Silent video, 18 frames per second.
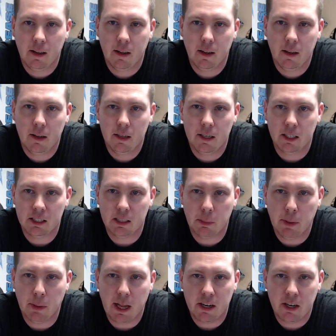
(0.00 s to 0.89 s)
Does the
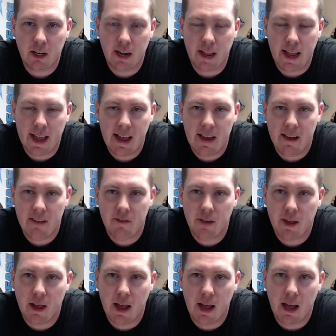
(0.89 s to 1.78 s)
blocker have
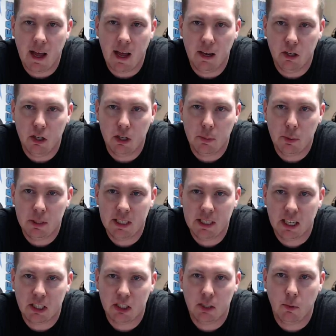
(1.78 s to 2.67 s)
uh, good
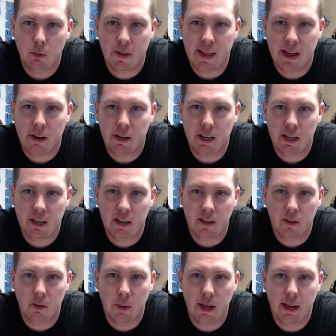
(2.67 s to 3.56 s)
protection without getting in the
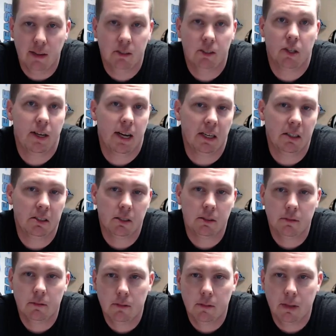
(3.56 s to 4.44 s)
way? So yes,
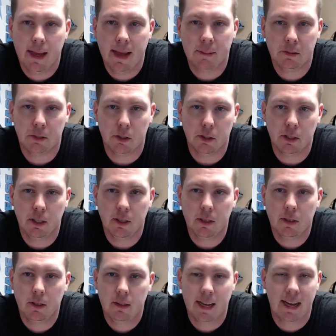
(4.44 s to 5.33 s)
absolutely.
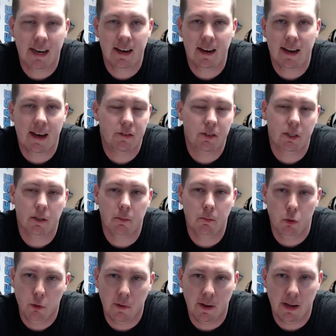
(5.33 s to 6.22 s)
Yeah, I didn't have to
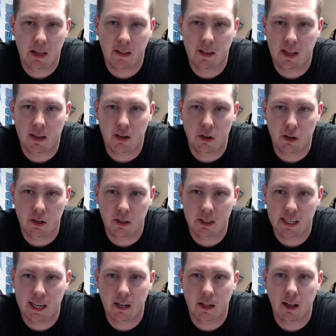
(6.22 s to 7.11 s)
move anything, and you can
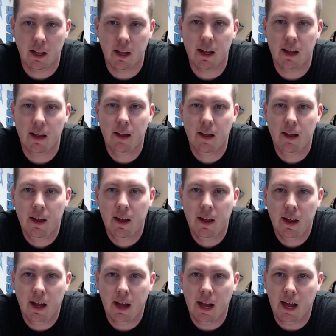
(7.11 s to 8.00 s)
tell
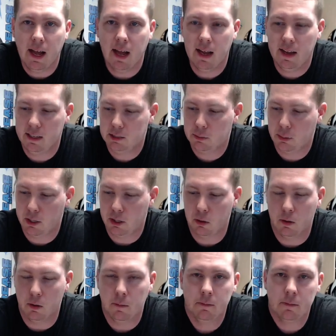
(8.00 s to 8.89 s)
uh, uh, it's pretty cool.
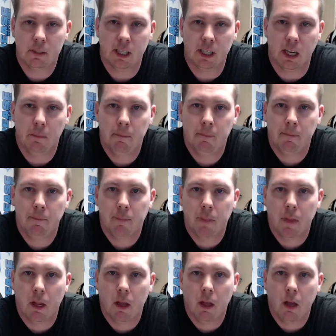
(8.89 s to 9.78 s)
So,
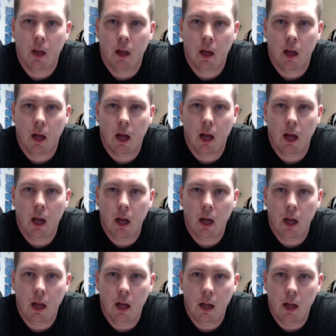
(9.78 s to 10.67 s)

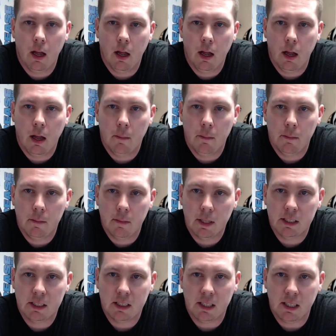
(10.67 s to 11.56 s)
um, let's
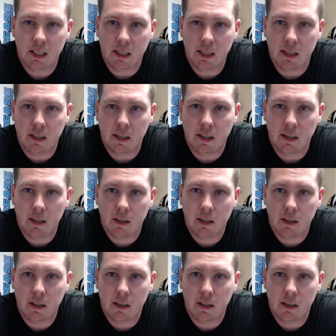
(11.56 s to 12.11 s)
see here.